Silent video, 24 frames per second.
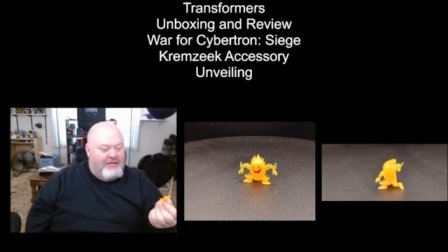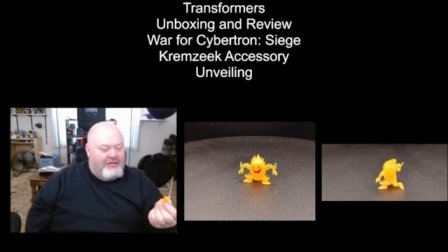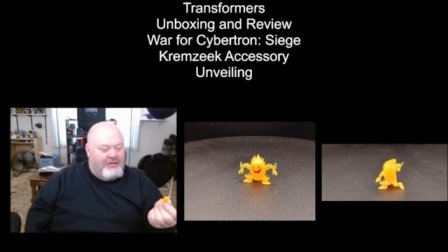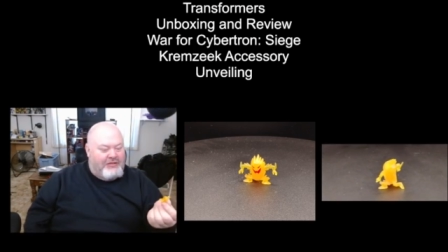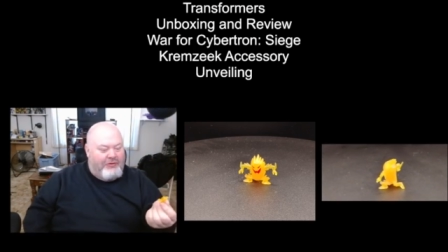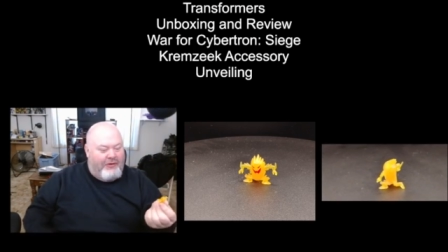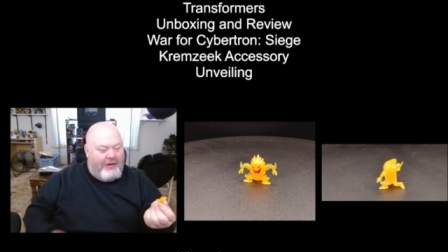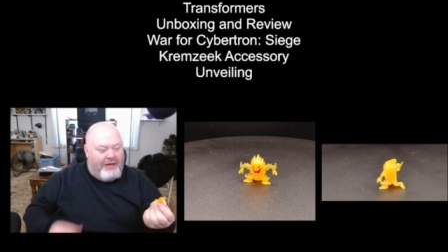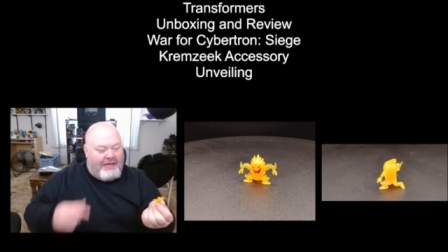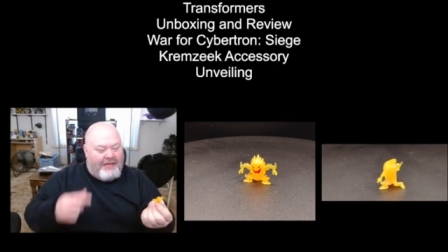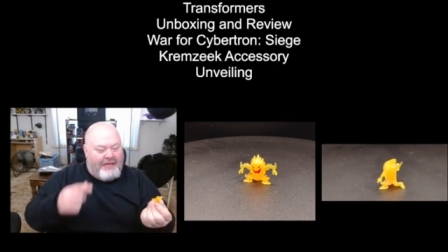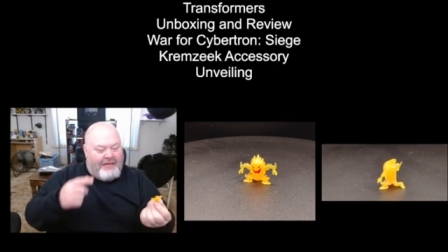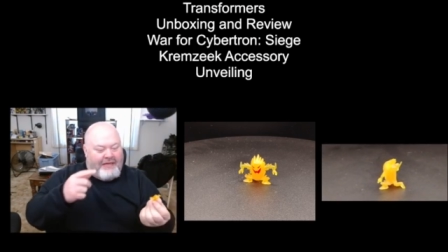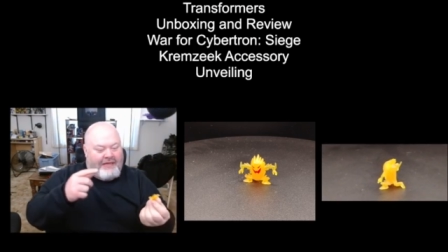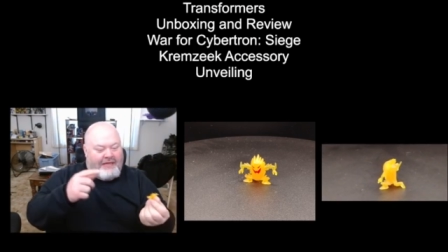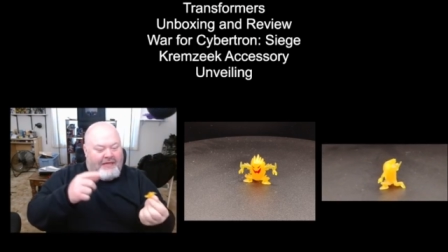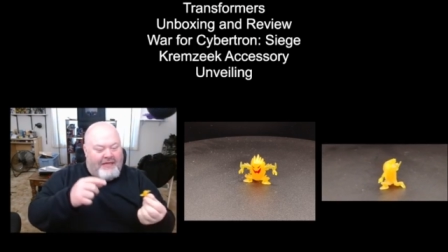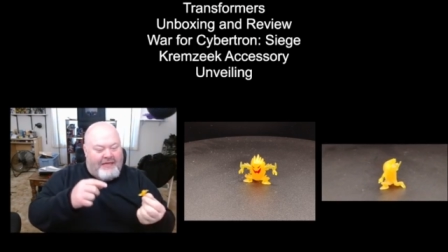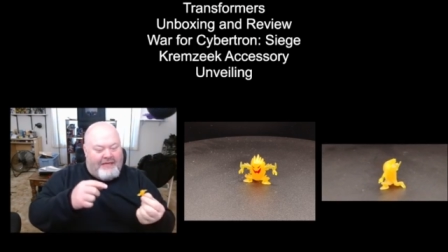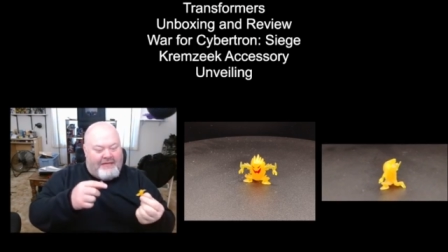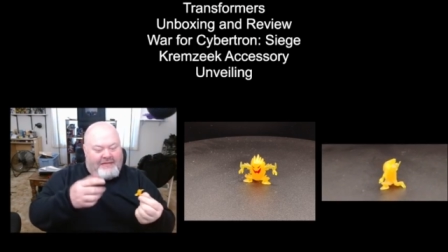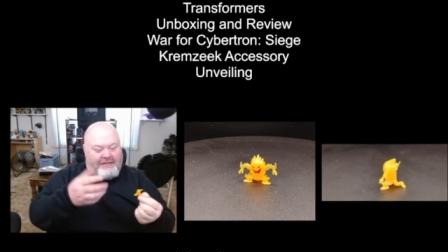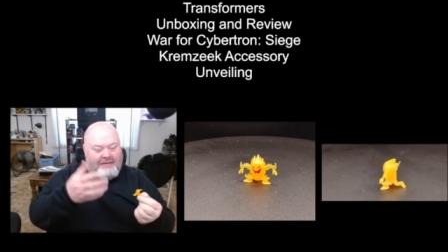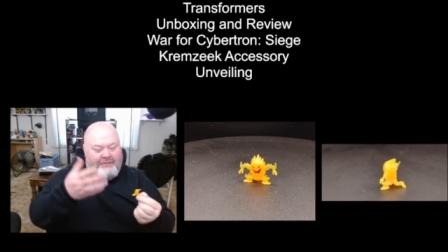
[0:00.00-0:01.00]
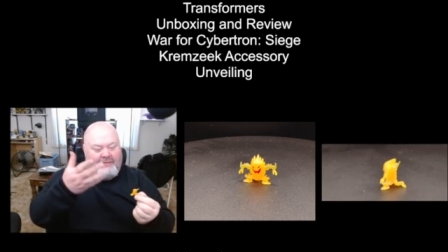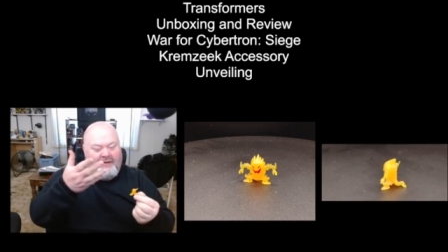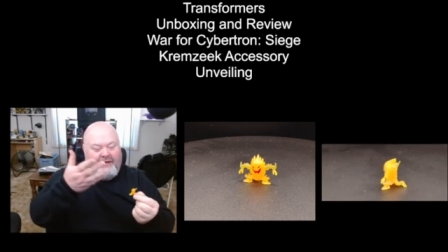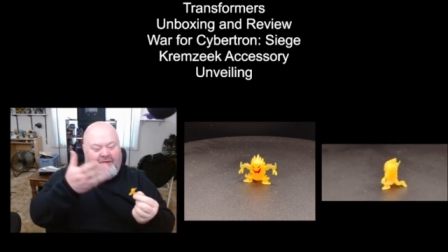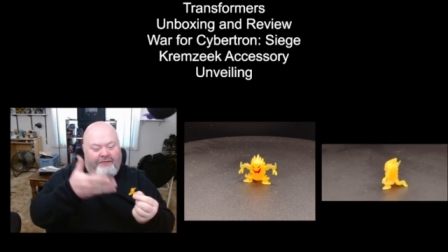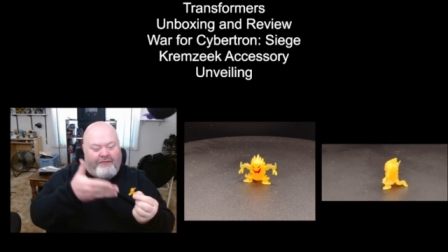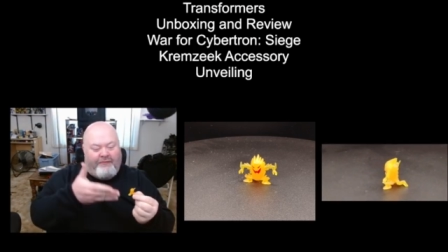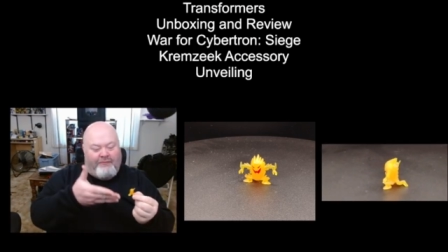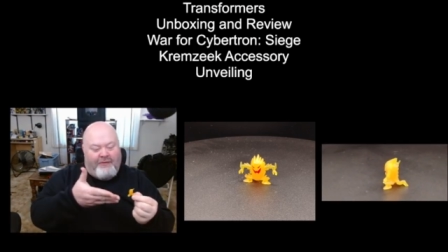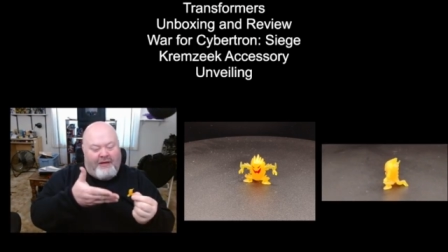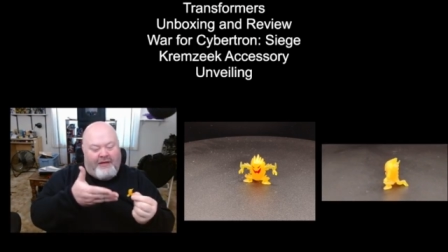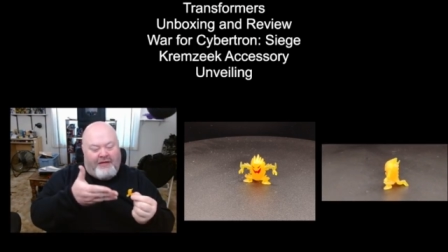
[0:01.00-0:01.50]
so I could get some
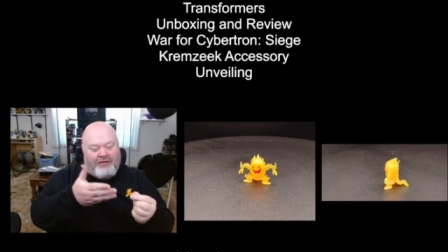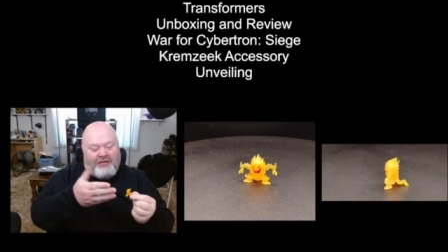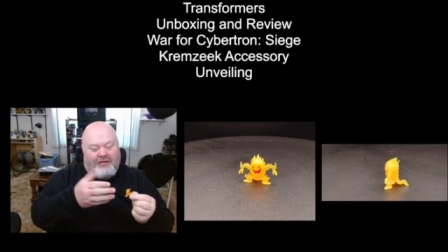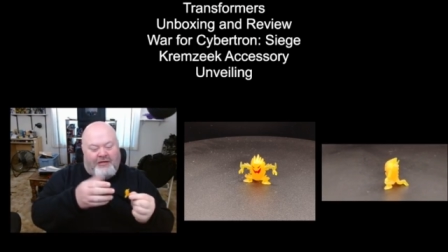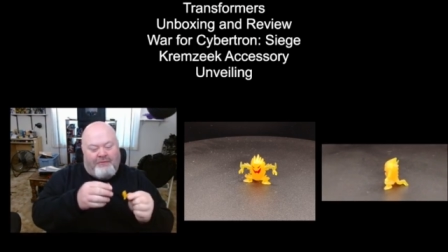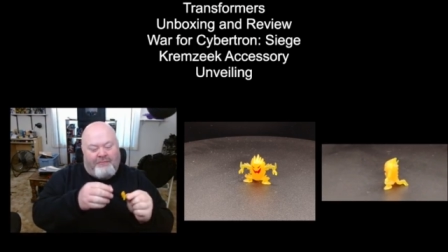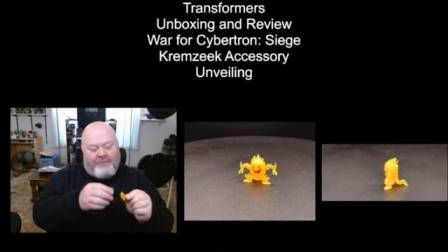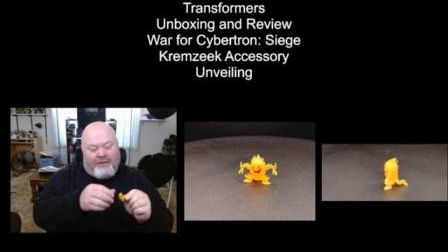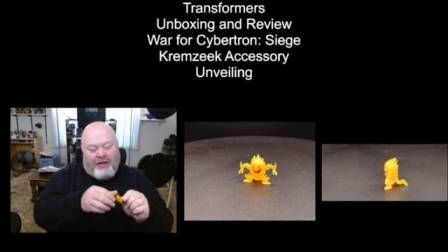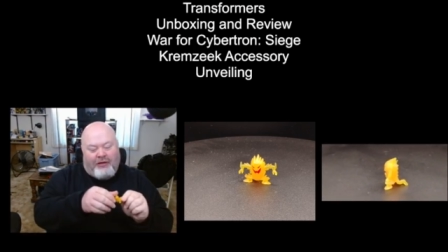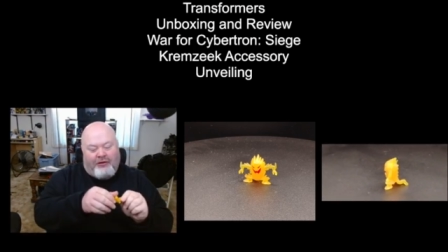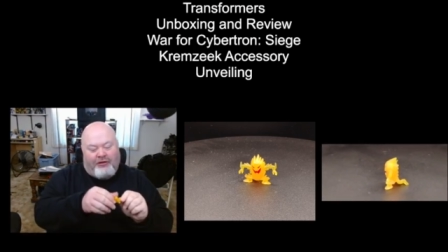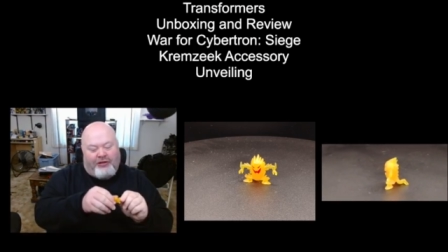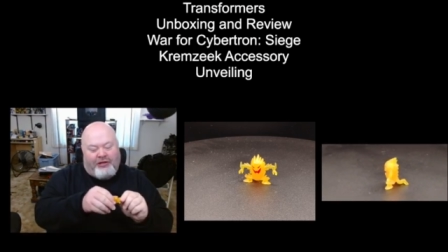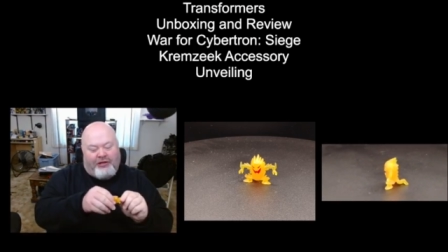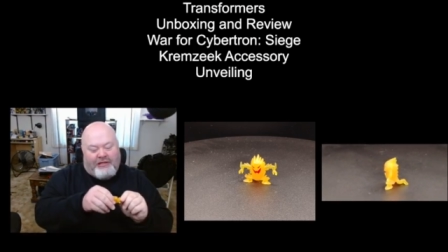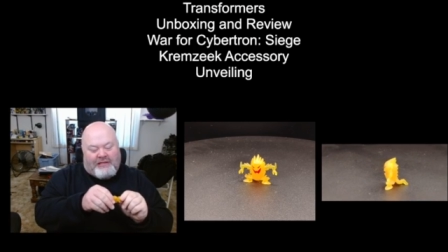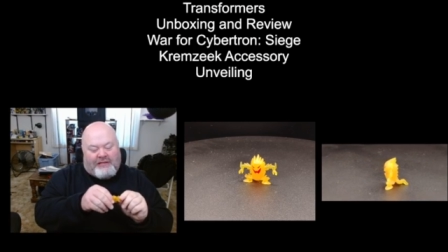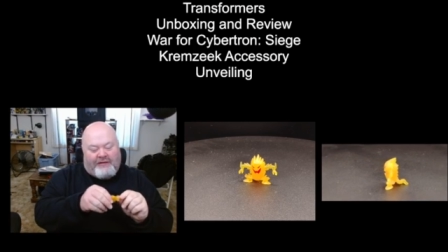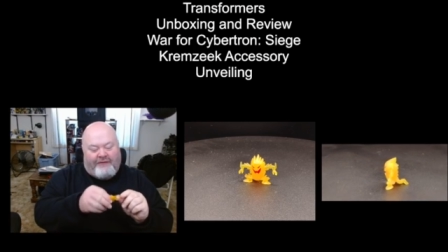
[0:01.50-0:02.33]
information about this